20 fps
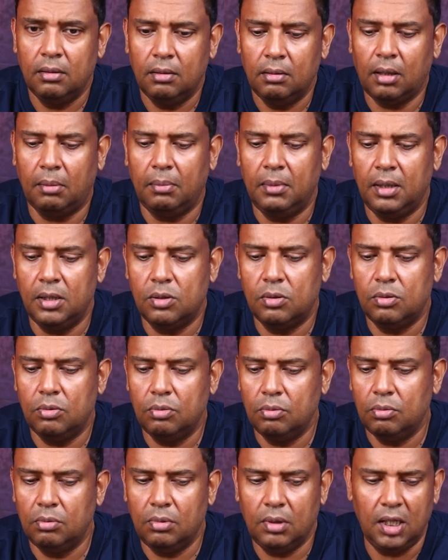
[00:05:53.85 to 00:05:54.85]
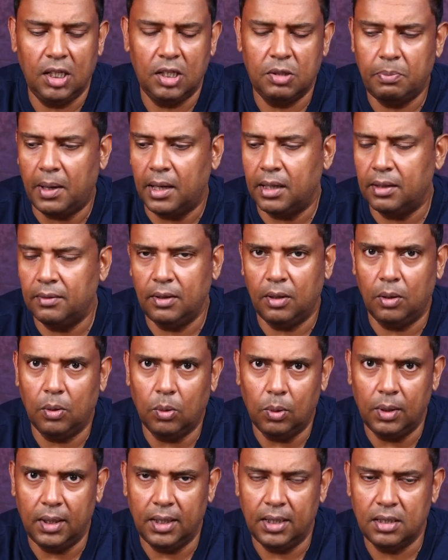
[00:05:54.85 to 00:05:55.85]
That means each part of their
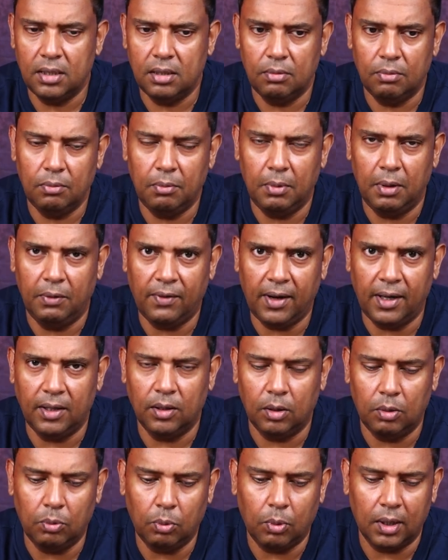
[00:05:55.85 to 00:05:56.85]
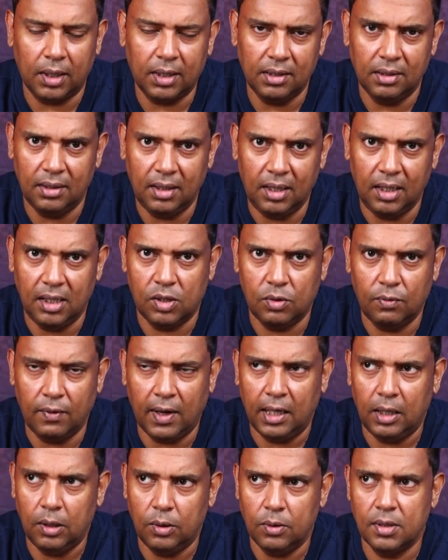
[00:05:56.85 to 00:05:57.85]
holdings, we find out what in each
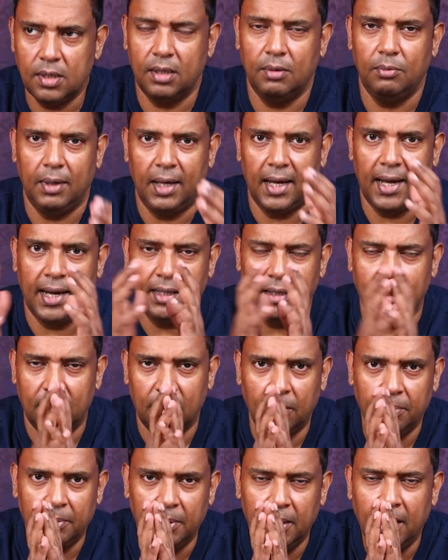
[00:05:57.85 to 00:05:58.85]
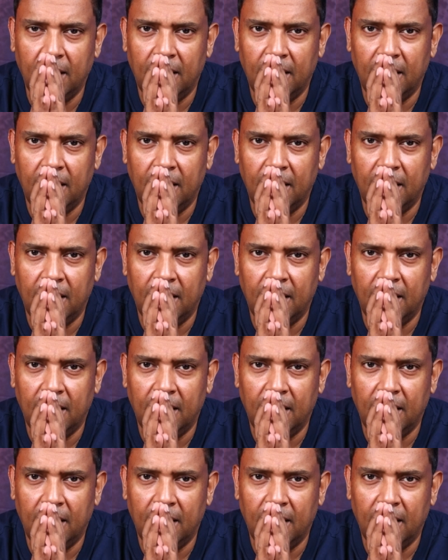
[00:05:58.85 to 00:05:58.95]
value is, we add it up,